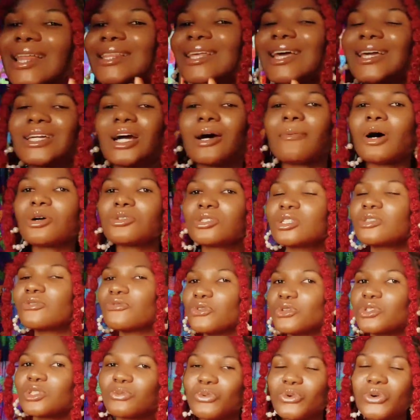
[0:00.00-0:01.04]
I like about
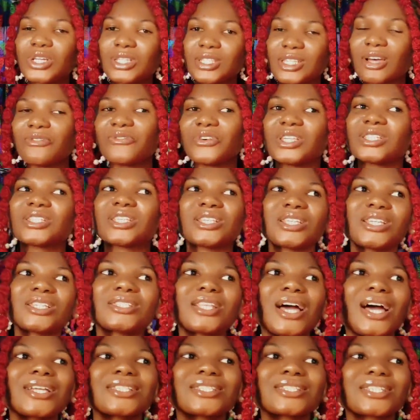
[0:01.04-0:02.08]
this fusible interfacing
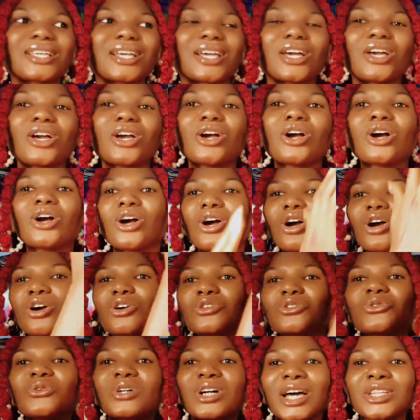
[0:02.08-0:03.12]
is that
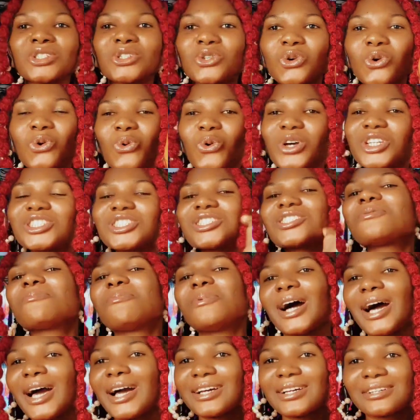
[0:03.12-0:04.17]
you can squish the
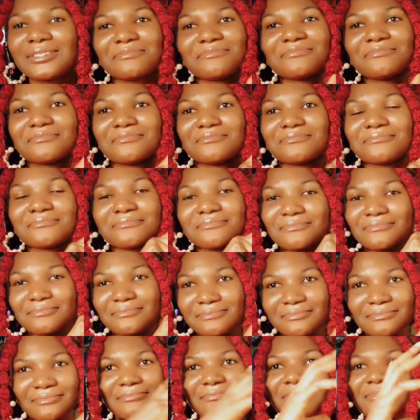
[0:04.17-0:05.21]
bag,
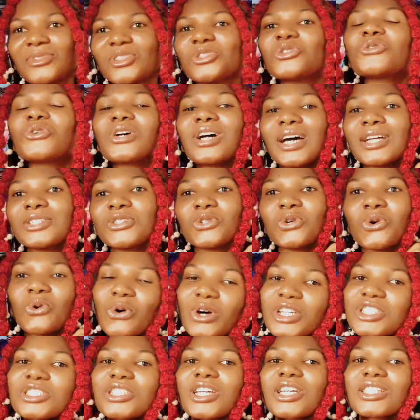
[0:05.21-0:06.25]
you can
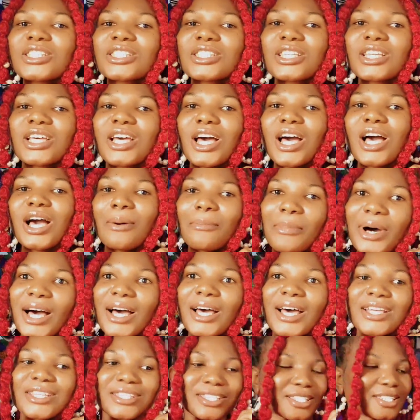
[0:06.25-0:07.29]
squish it,
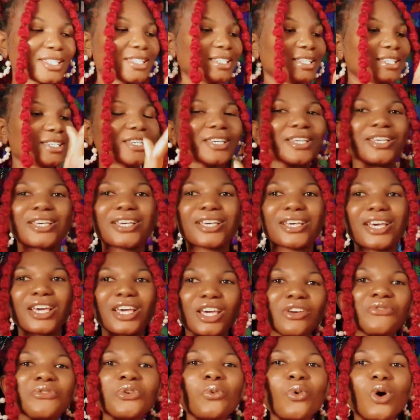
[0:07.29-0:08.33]
but
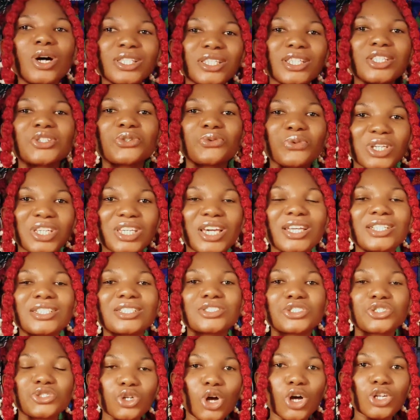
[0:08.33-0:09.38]
if you want it to
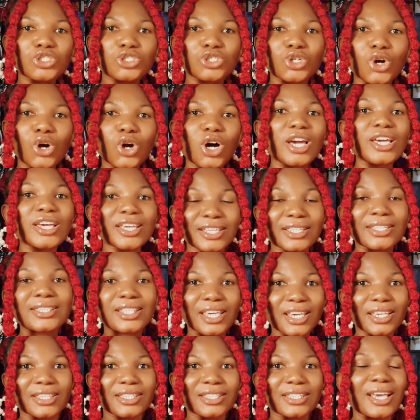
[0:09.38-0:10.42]
regain its structure, it
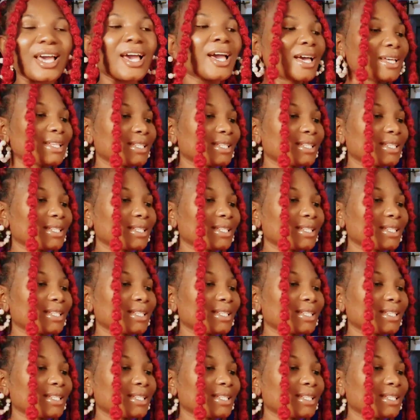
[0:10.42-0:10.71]
stays.